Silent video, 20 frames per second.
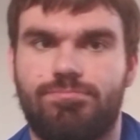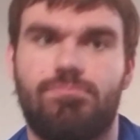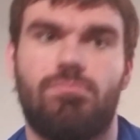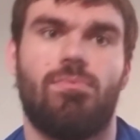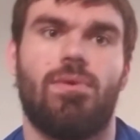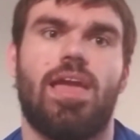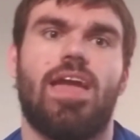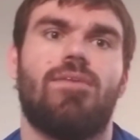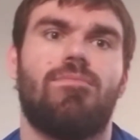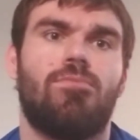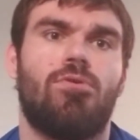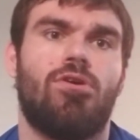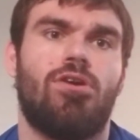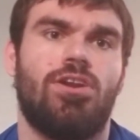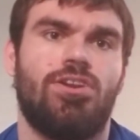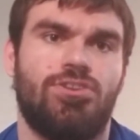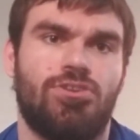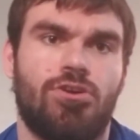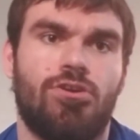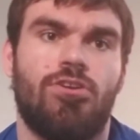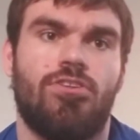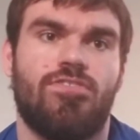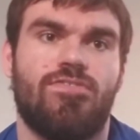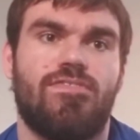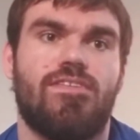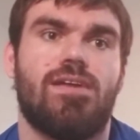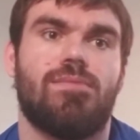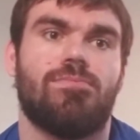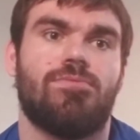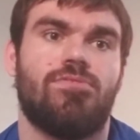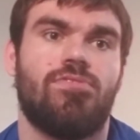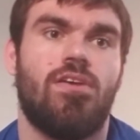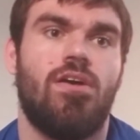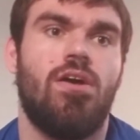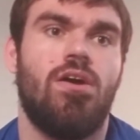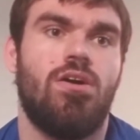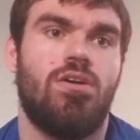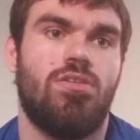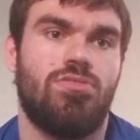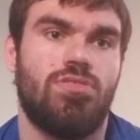We have more endurance fibers
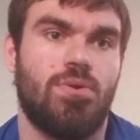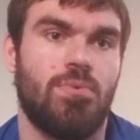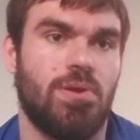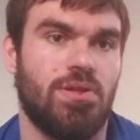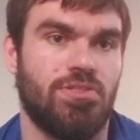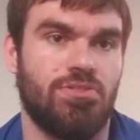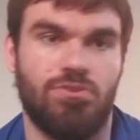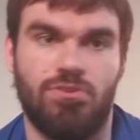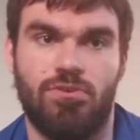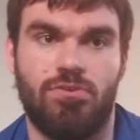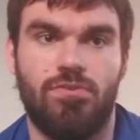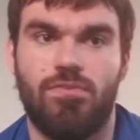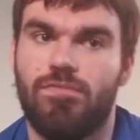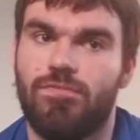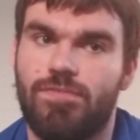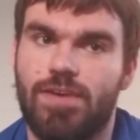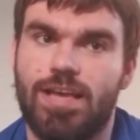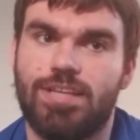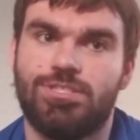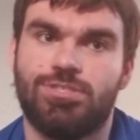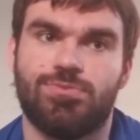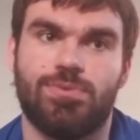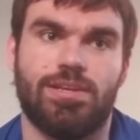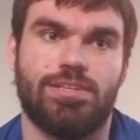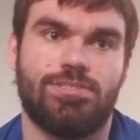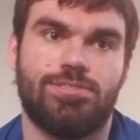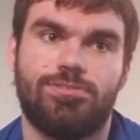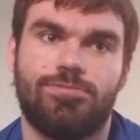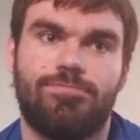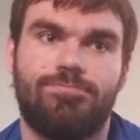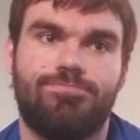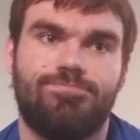than we do fast twitch.